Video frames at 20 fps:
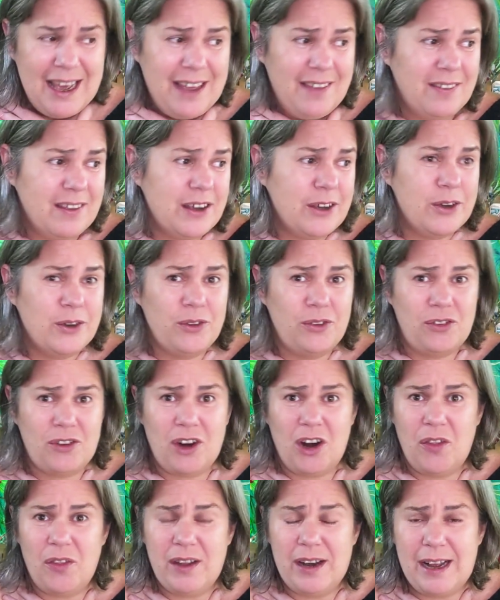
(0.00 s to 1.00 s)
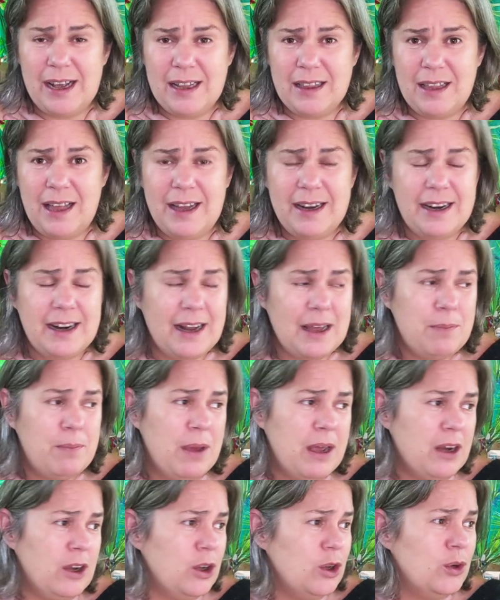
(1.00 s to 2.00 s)
and they used it on the neckline, and I
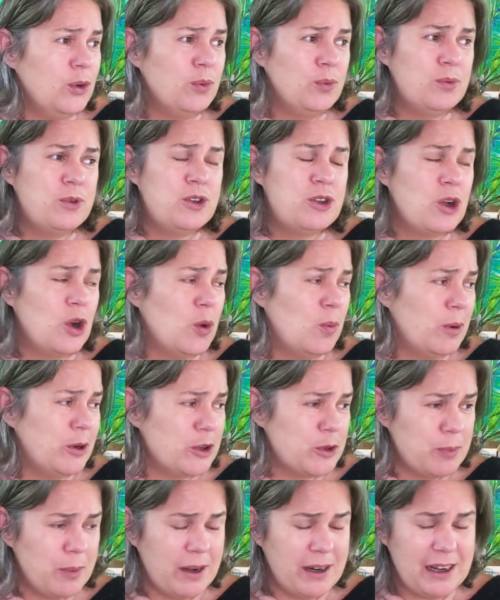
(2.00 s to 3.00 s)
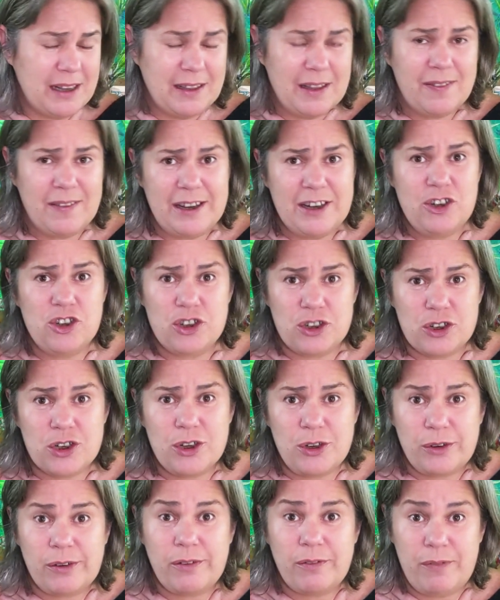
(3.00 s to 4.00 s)
bet you so much money that they just
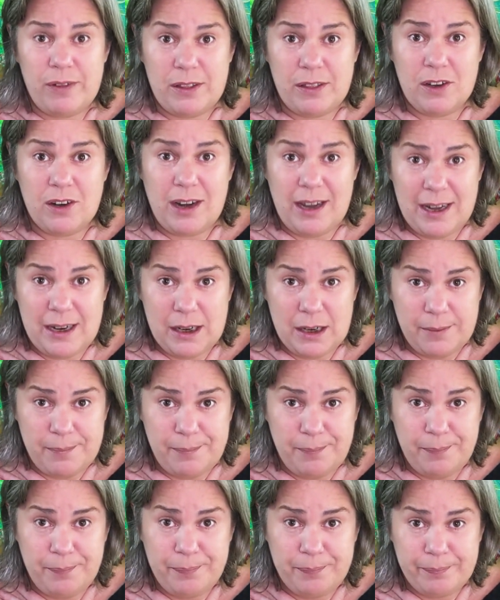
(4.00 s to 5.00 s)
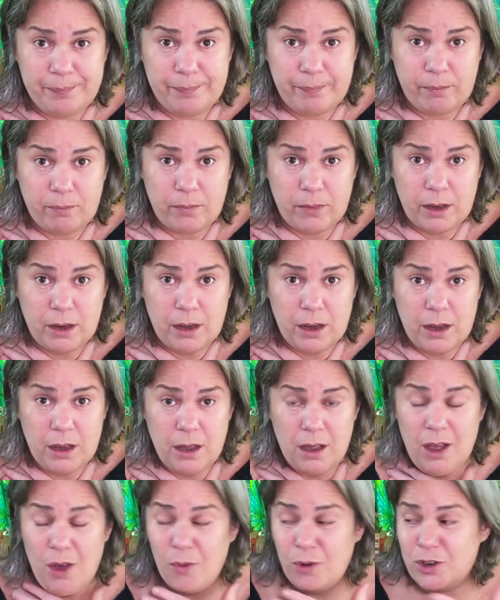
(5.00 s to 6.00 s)
couldn't fit their head in,
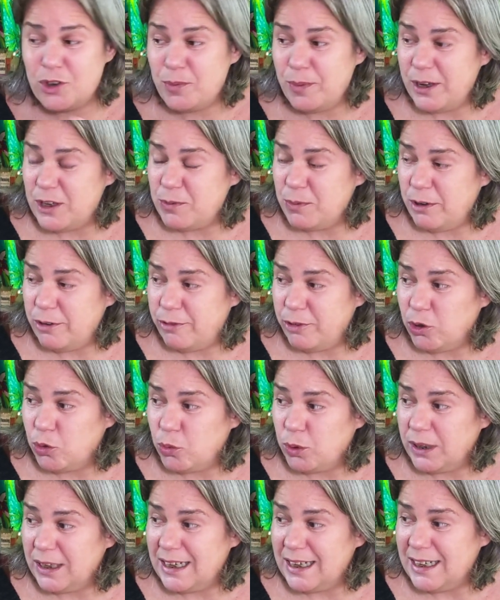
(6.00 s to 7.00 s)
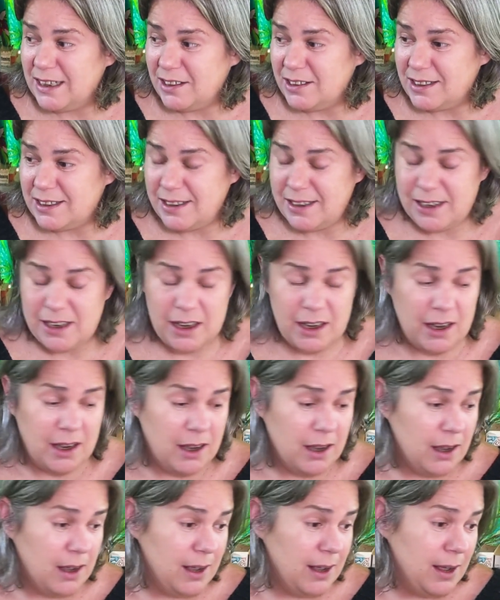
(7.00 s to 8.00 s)
which makes me feel really guilty.
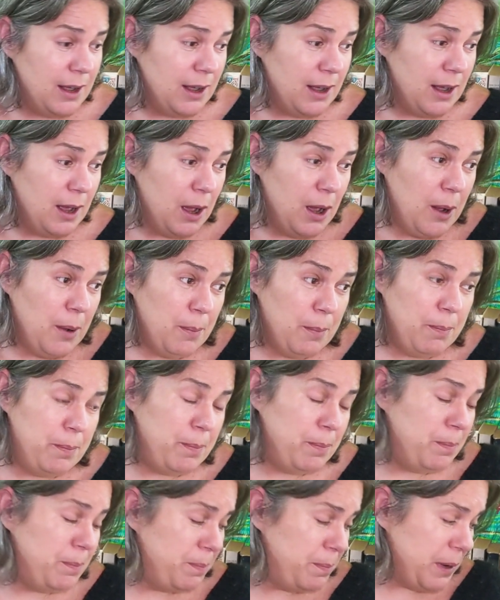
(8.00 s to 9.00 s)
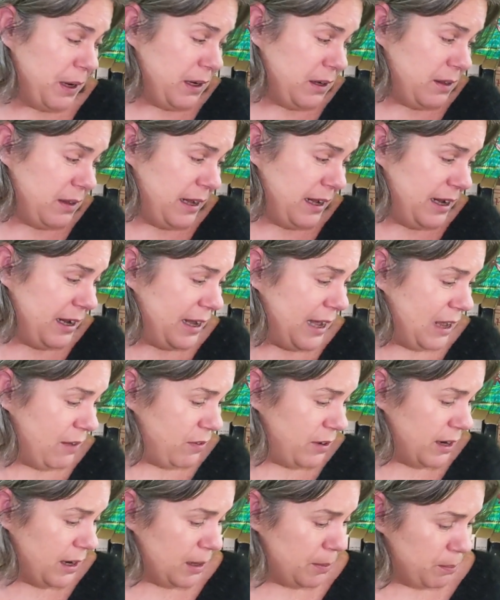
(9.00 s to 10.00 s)
But they gave
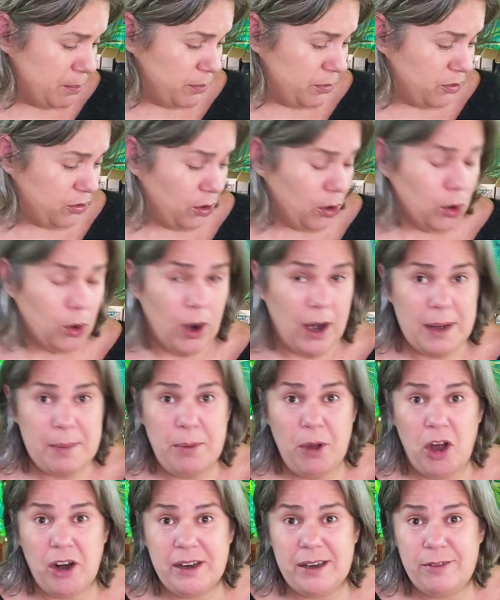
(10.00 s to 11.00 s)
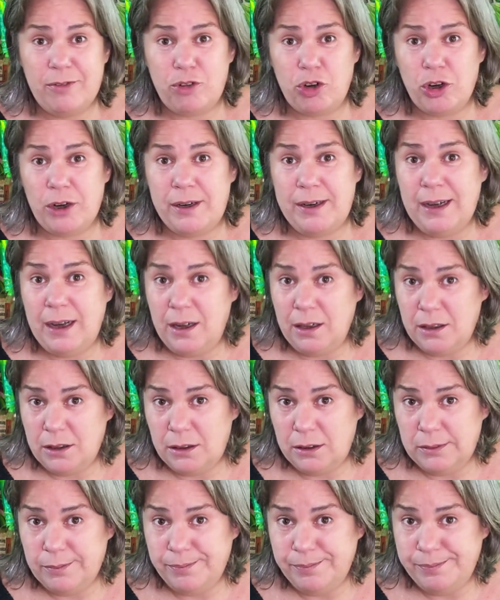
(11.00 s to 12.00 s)
it up, so I bought it for
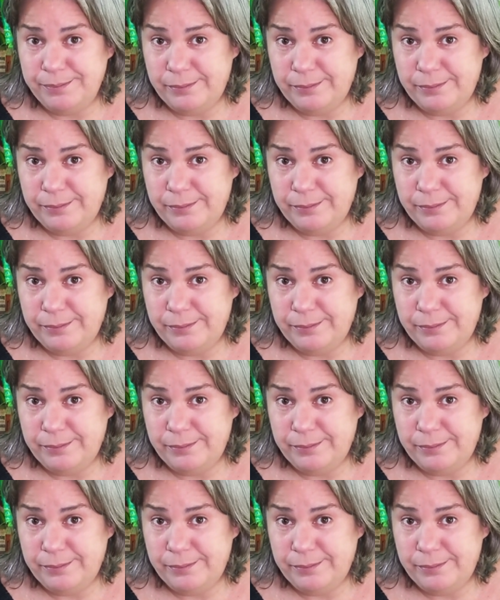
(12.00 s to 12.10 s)
$1.